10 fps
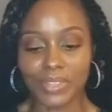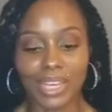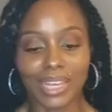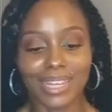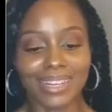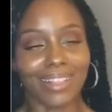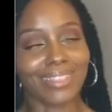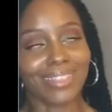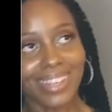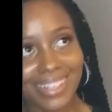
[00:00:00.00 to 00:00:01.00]
And
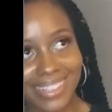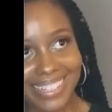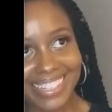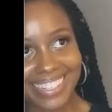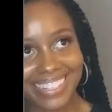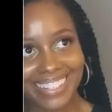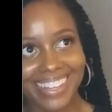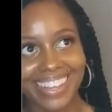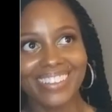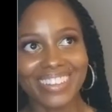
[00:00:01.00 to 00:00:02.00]
luckily,
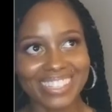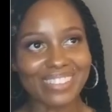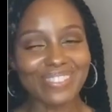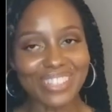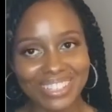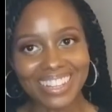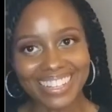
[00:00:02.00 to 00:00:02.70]
because I've been,